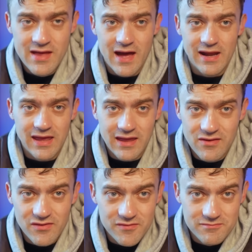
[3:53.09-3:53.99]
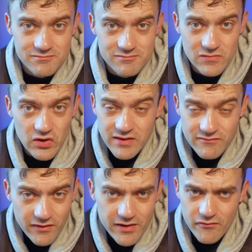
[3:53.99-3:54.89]
And he is
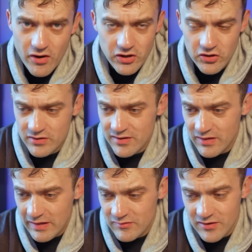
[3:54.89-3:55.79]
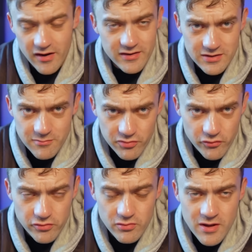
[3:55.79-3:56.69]
looking very, very good. He's, he's guiding them
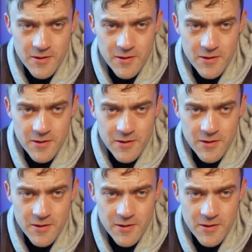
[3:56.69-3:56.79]
through